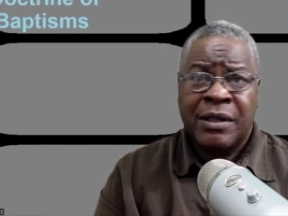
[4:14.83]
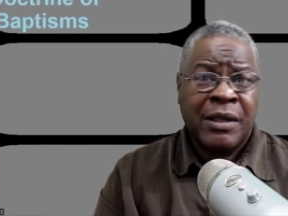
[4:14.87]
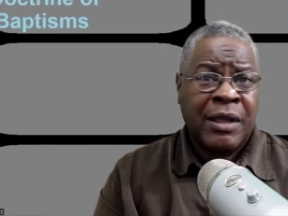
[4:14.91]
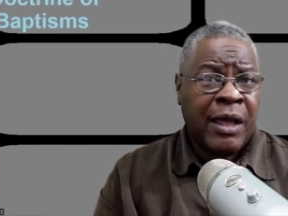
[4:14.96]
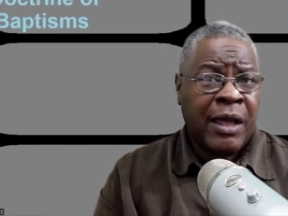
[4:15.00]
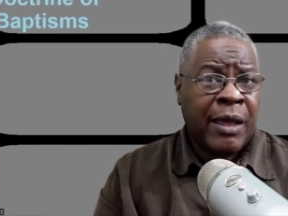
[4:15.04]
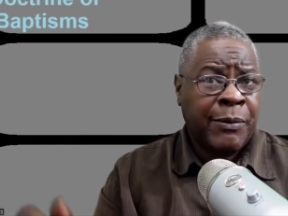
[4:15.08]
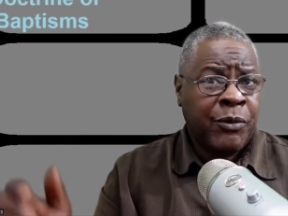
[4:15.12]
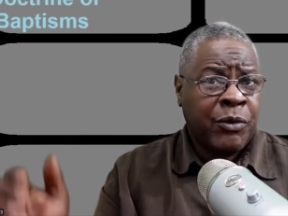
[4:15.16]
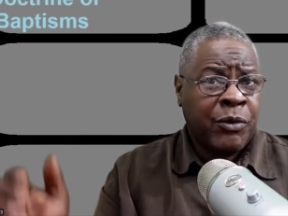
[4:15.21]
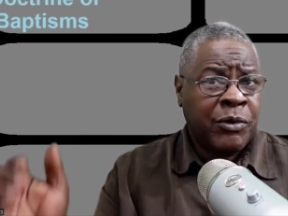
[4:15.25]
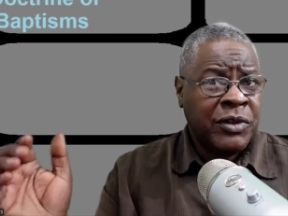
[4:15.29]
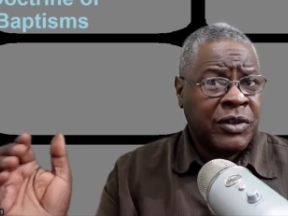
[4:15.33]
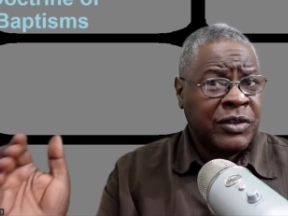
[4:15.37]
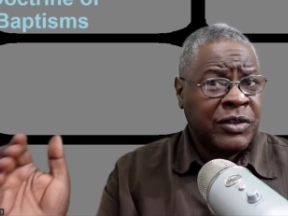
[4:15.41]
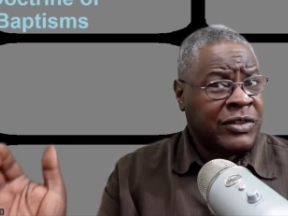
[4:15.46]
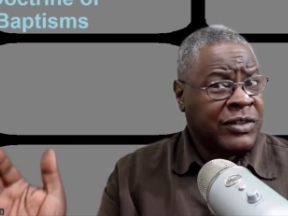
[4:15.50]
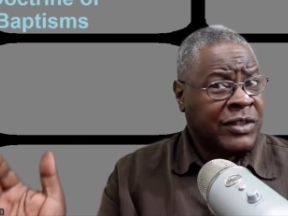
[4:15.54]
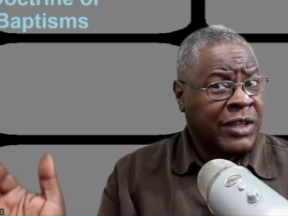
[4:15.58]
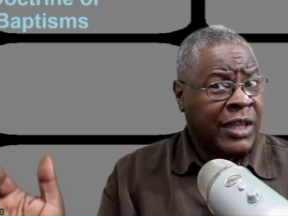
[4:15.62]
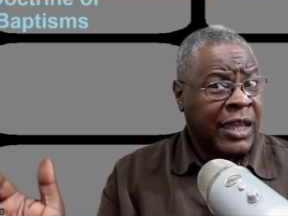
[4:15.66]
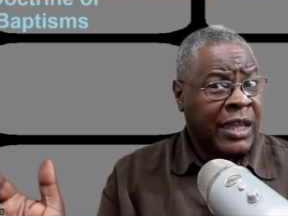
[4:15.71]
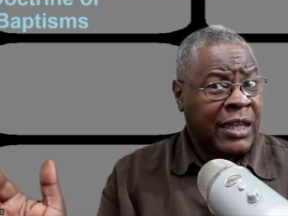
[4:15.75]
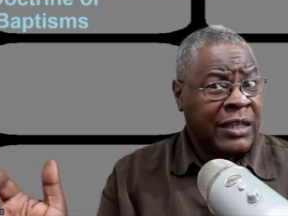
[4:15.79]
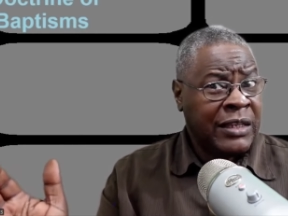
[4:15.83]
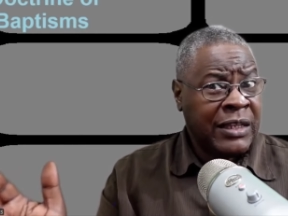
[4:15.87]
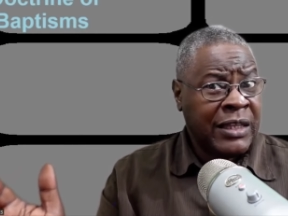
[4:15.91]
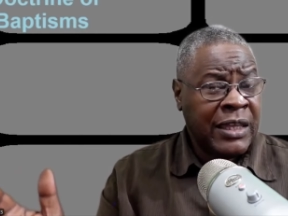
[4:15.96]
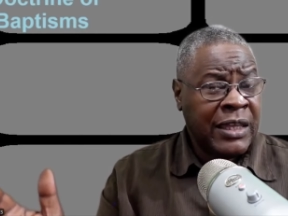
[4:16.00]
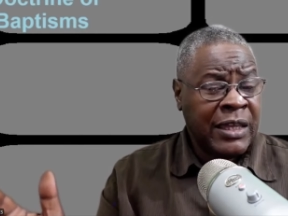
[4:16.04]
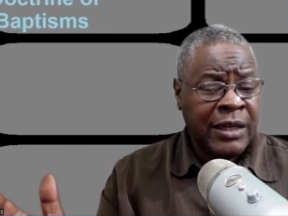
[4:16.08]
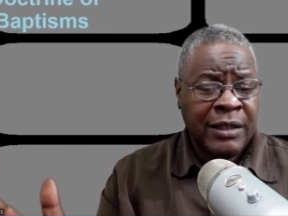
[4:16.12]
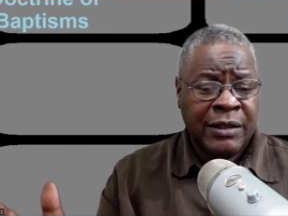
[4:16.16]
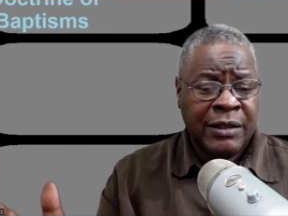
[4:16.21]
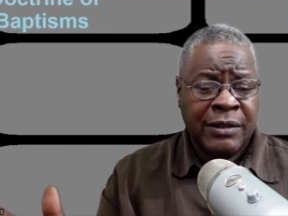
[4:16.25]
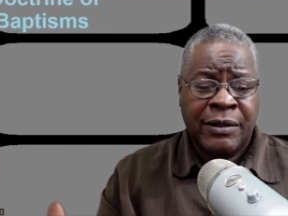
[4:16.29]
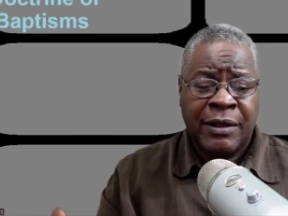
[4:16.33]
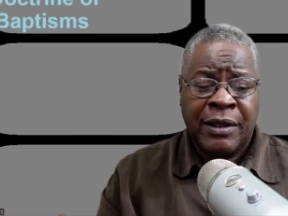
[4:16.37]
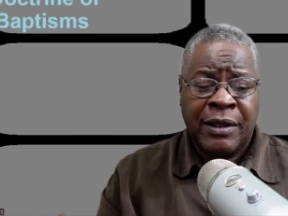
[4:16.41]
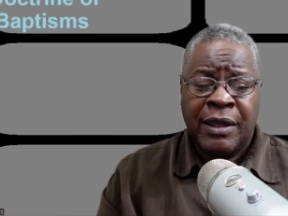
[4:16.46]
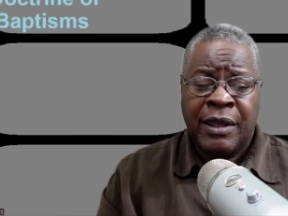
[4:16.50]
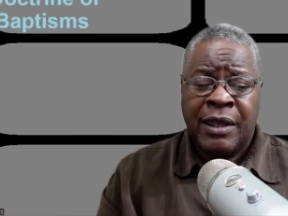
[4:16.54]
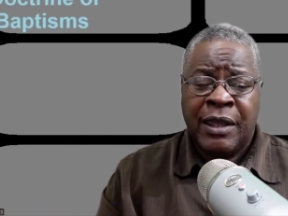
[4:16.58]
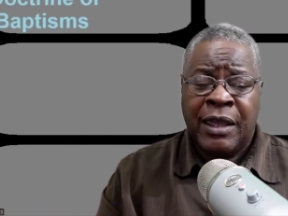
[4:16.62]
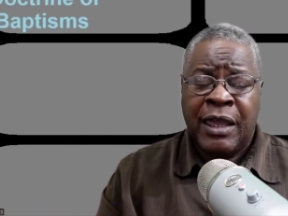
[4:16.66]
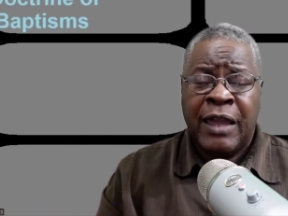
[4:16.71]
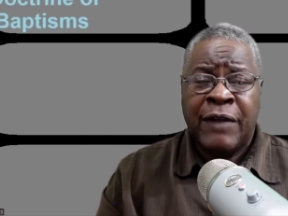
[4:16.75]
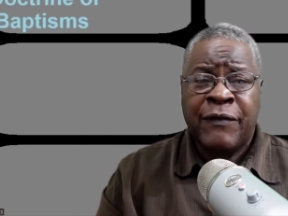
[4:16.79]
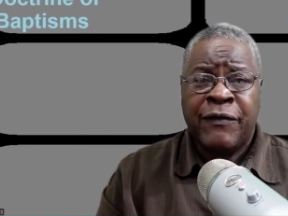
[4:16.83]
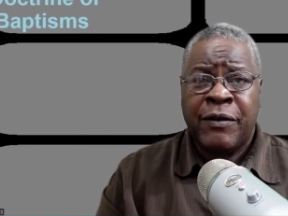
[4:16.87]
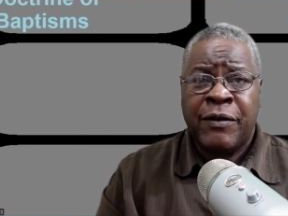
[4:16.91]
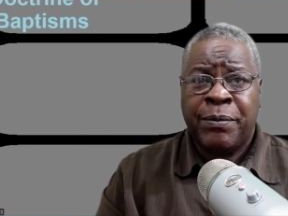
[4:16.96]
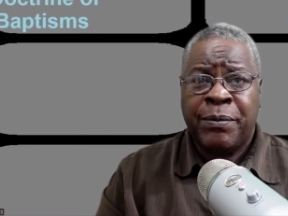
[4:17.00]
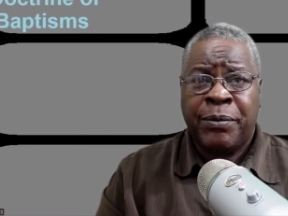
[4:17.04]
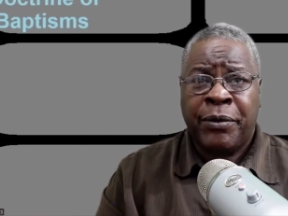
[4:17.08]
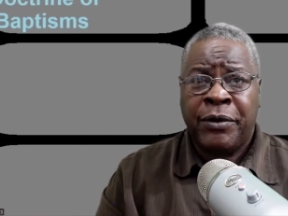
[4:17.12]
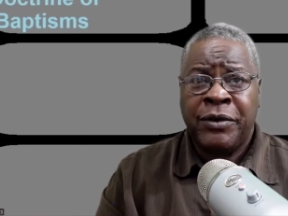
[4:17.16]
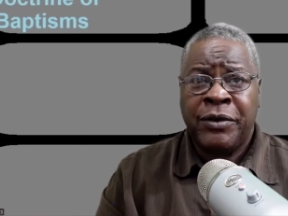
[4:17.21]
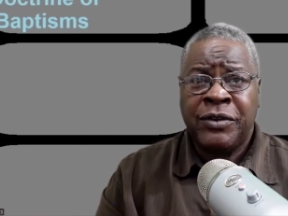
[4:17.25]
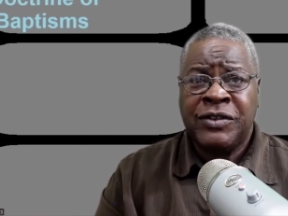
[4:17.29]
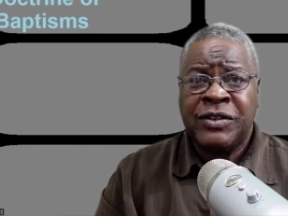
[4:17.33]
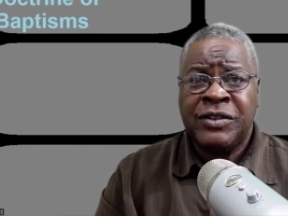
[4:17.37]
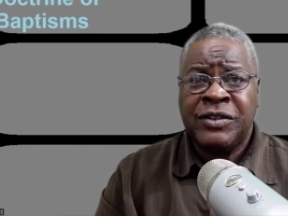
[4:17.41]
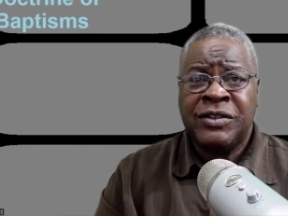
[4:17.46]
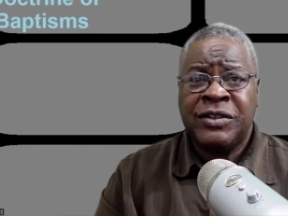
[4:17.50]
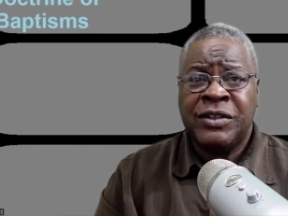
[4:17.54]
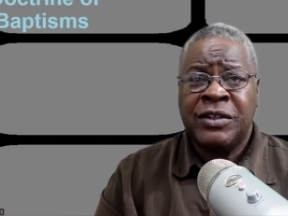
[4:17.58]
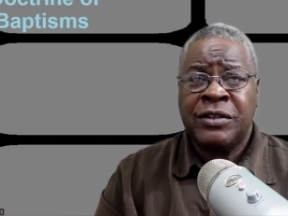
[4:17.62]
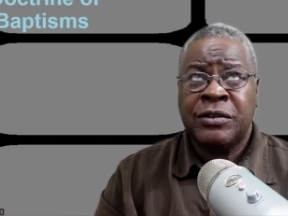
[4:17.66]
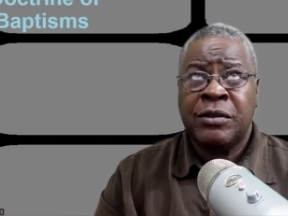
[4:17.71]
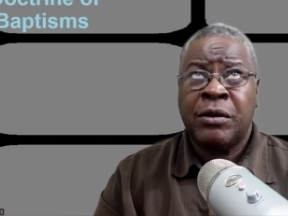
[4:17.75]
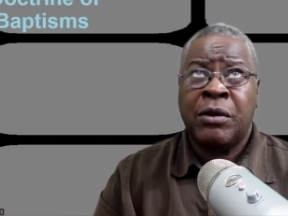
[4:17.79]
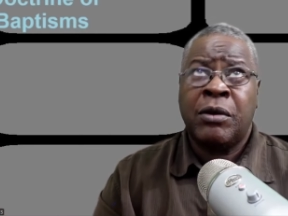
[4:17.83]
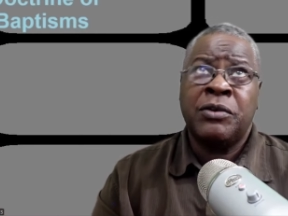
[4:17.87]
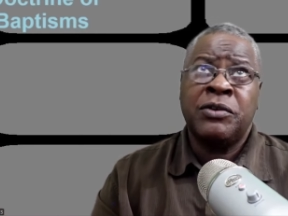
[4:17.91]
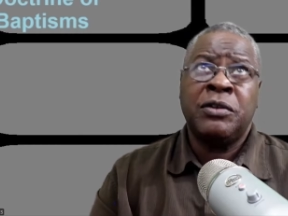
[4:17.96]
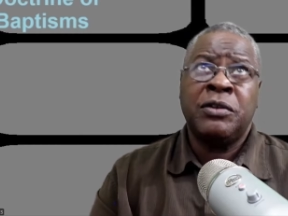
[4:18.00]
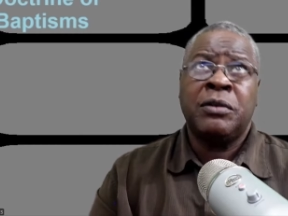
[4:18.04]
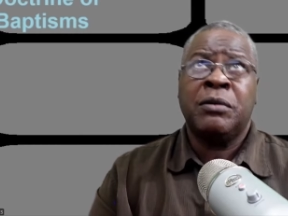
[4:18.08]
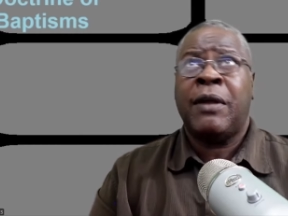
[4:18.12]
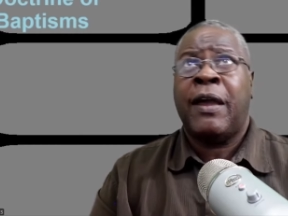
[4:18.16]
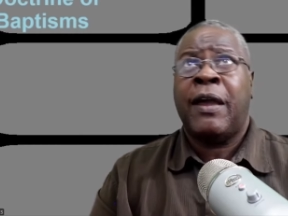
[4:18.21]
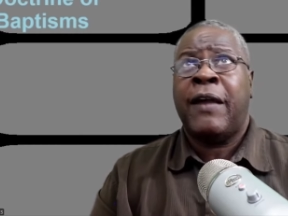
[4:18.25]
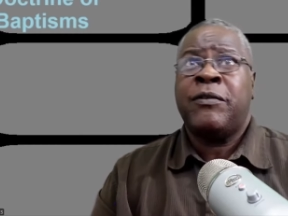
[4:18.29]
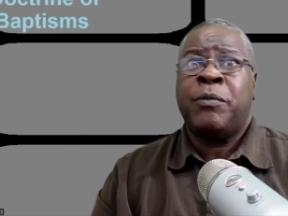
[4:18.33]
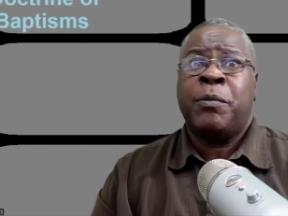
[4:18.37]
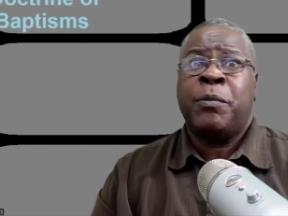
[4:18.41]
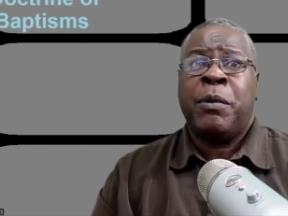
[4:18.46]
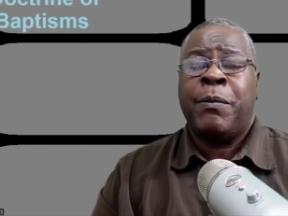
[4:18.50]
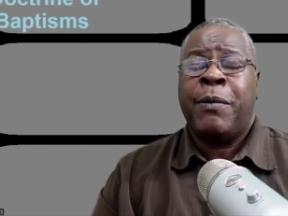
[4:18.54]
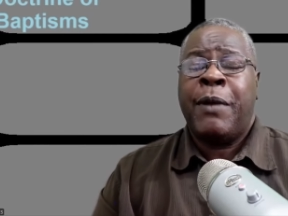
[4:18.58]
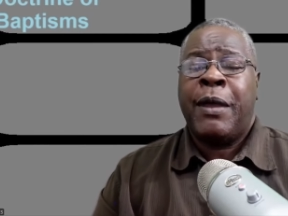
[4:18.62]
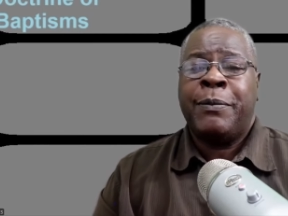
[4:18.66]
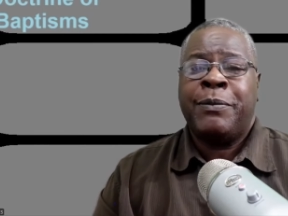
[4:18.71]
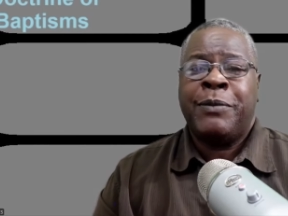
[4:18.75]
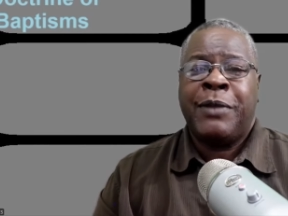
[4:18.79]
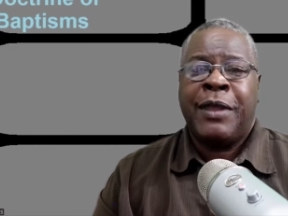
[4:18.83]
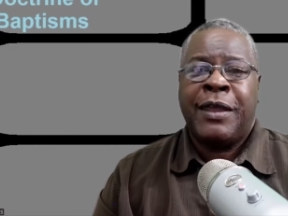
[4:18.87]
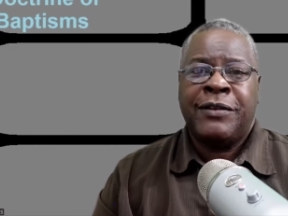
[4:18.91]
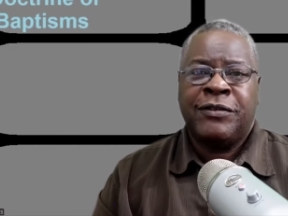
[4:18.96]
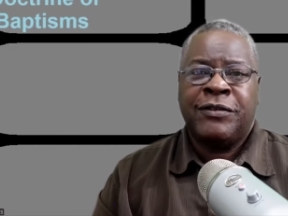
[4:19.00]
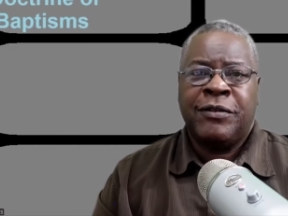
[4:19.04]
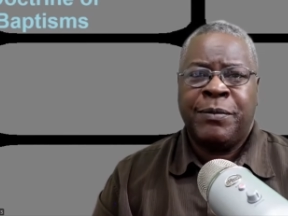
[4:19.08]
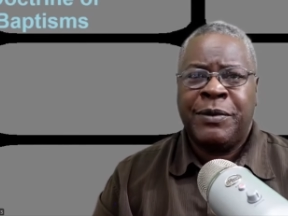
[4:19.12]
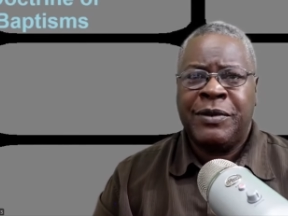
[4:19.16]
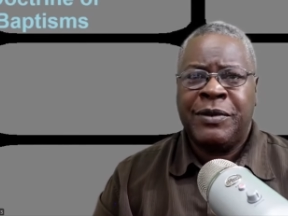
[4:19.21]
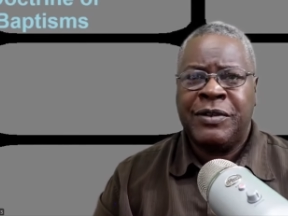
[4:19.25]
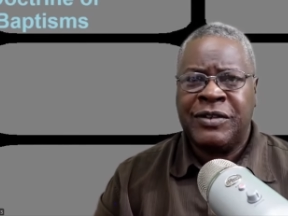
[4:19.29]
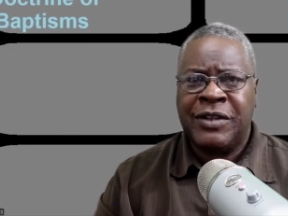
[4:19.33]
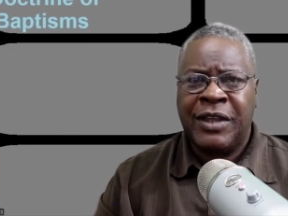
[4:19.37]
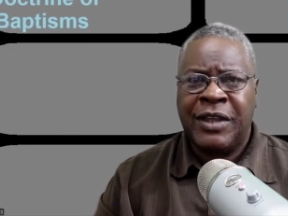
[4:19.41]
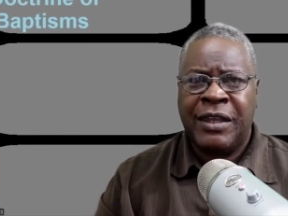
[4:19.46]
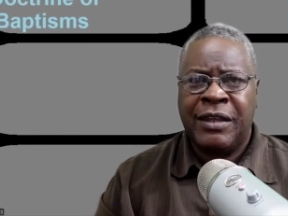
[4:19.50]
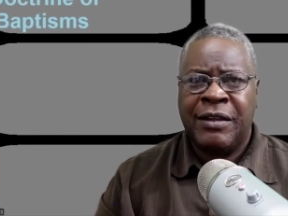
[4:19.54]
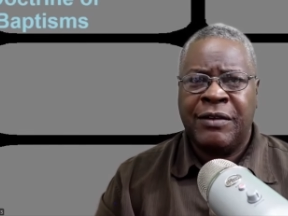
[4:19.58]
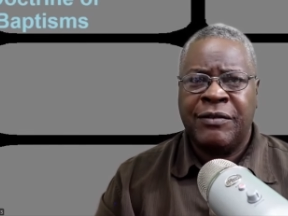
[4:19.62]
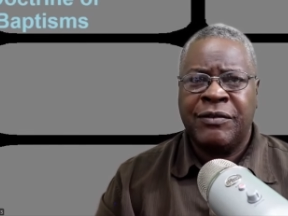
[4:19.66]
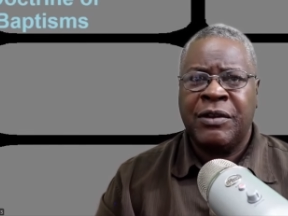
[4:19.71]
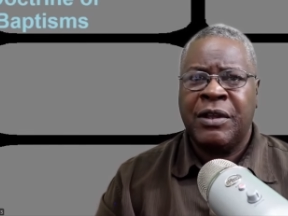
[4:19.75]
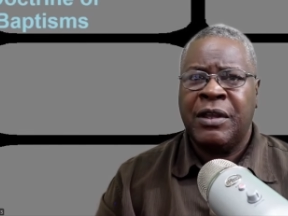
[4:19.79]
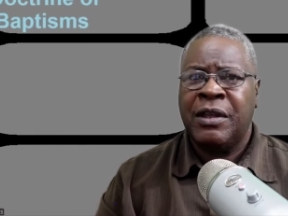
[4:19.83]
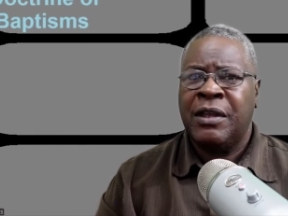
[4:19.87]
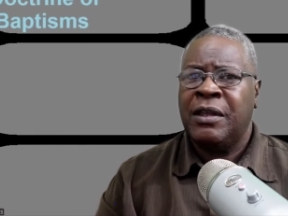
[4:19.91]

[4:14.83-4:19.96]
I'm going to say it again. If a person says, Oh, you don't have to be baptized to be saved,